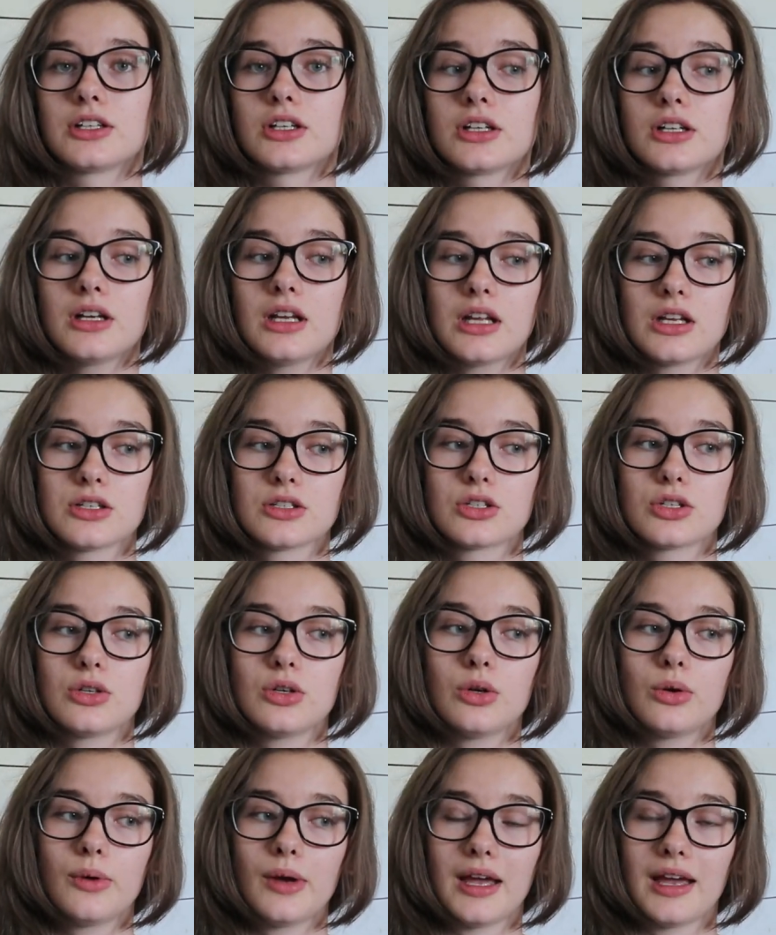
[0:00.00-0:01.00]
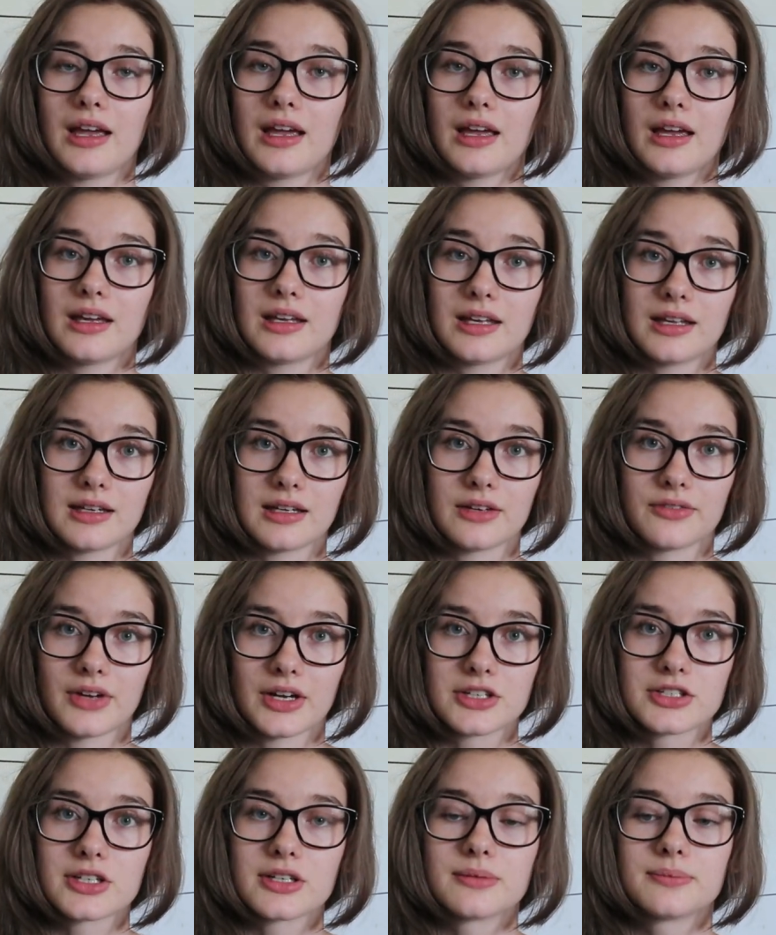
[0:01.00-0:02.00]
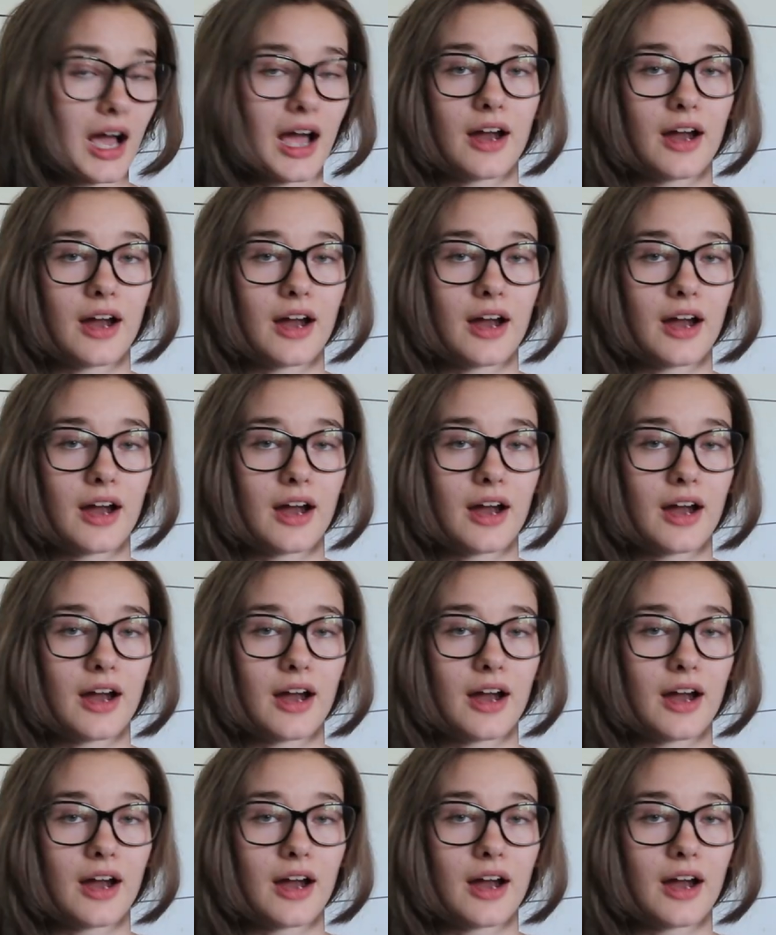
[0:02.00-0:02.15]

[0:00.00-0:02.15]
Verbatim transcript: turned into a kidney infection.